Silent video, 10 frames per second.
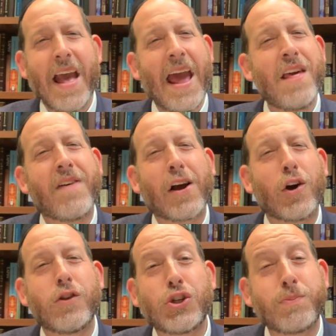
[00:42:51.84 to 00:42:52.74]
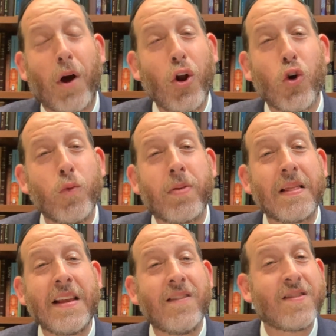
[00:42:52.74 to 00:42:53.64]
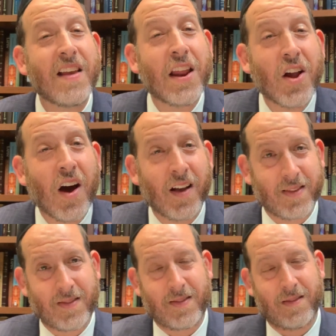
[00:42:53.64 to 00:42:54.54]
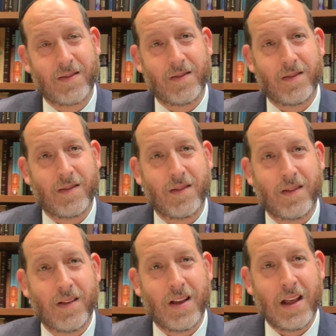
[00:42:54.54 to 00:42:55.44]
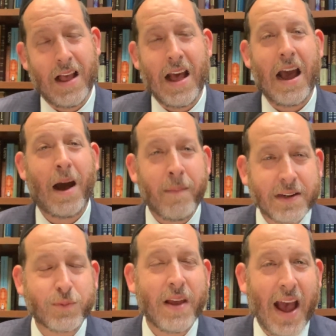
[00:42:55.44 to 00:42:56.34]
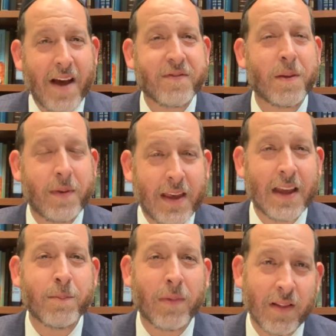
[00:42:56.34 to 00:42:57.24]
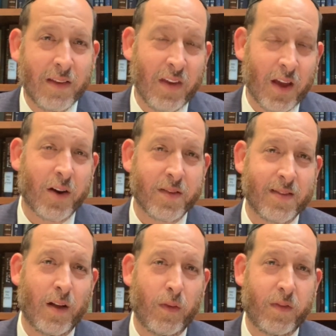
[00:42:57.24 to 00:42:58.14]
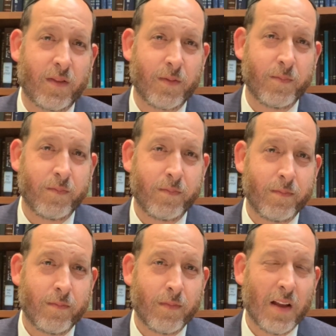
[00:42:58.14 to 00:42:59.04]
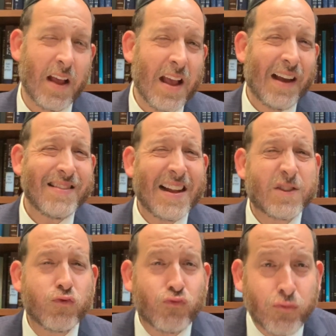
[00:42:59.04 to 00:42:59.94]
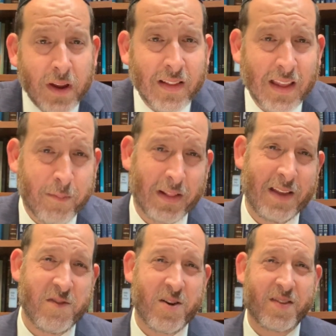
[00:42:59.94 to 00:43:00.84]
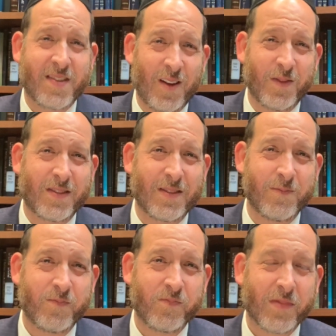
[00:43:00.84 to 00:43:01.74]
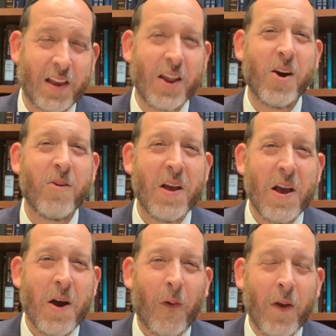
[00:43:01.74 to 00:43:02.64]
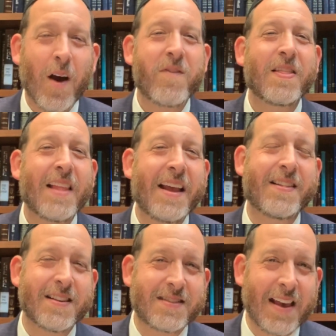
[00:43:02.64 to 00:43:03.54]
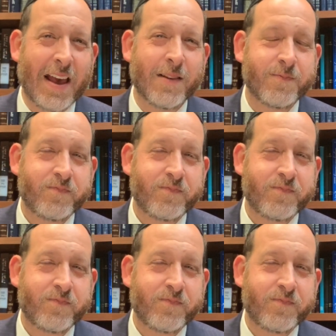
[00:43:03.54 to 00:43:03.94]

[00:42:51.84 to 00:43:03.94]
And if HaKadosh Baruch Hu believes in us, how much we have to begin believing in ourselves. Let's really believe in ourselves. You know, we often like to say